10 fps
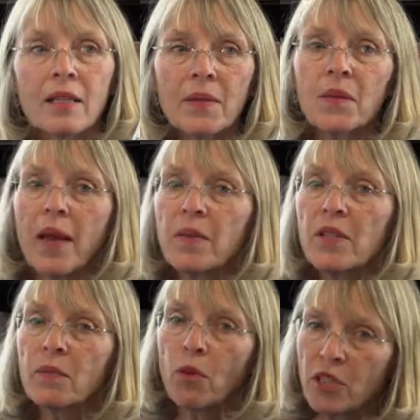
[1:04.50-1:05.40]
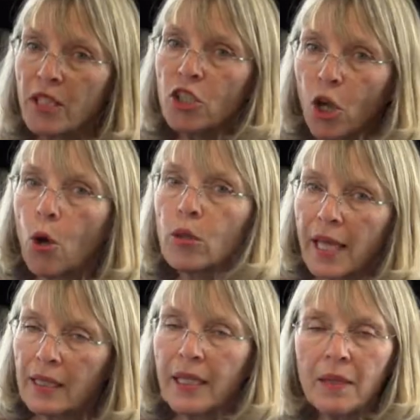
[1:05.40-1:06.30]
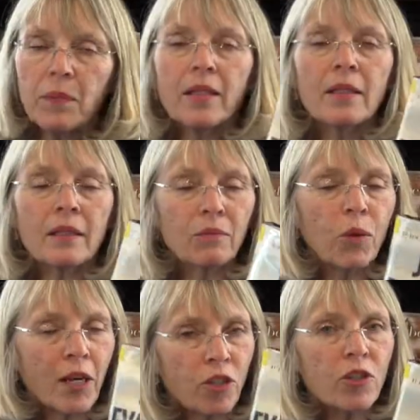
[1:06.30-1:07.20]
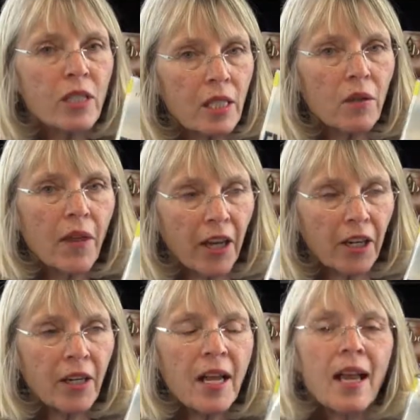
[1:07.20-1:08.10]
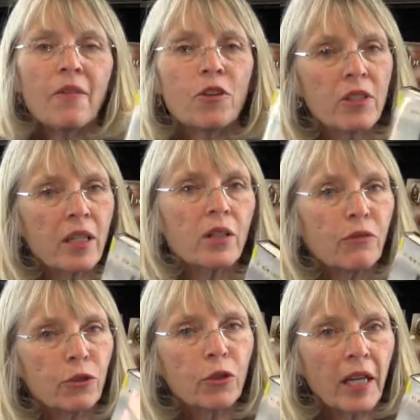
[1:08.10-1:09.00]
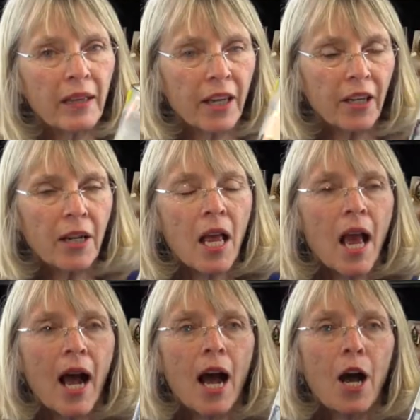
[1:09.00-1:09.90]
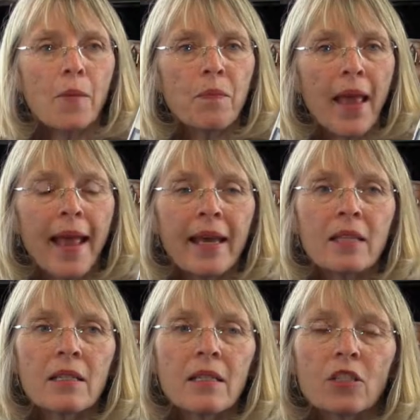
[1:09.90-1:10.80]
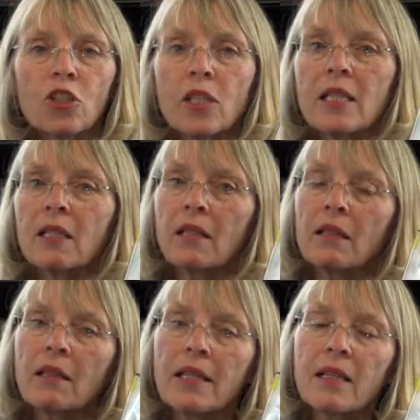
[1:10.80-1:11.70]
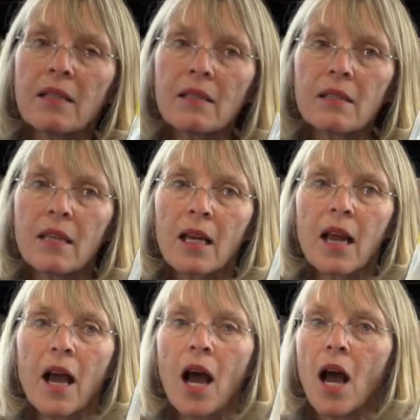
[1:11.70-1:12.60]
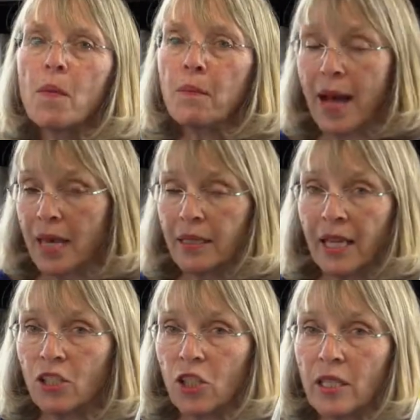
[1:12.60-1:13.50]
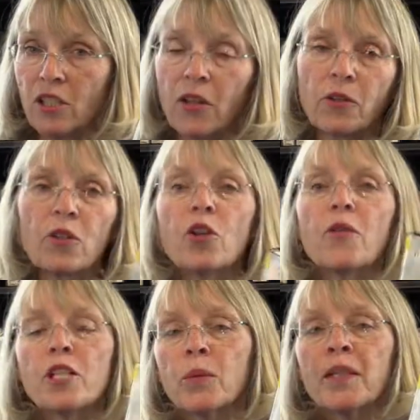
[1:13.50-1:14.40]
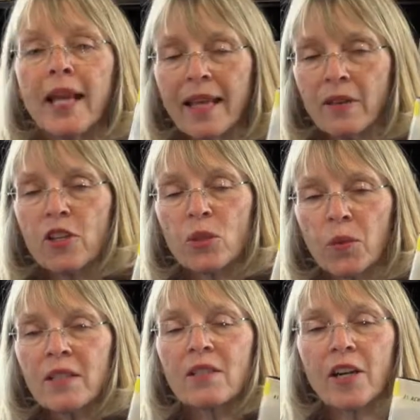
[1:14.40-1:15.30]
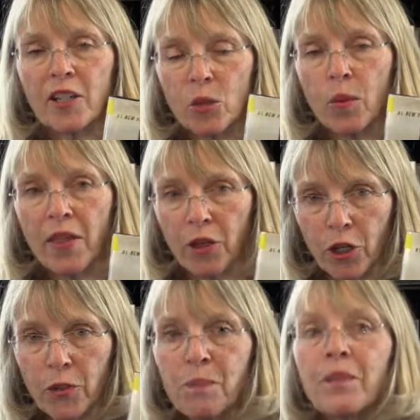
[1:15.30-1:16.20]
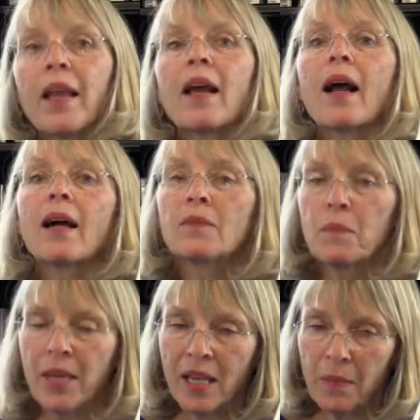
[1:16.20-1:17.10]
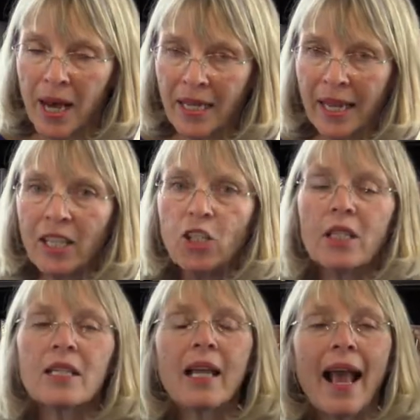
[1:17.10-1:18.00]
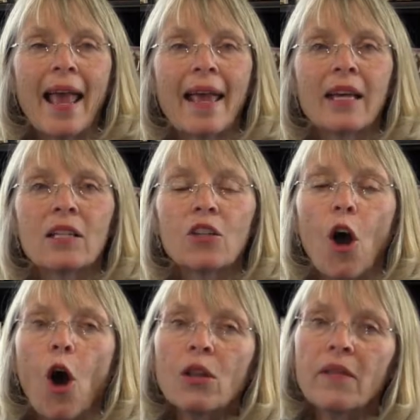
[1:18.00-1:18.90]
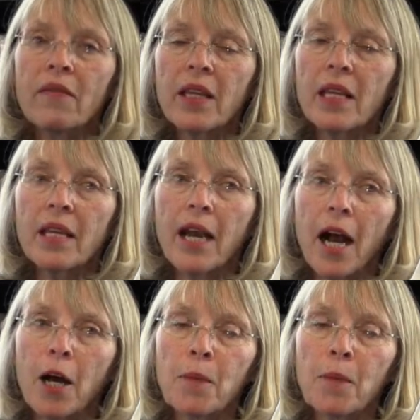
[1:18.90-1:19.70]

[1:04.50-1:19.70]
Sometimes it's mostly Joe lately, but Ranger's still there. There's still a flirting there. And she still is a bond agent. So this one starts with her being a bond agent, and all of the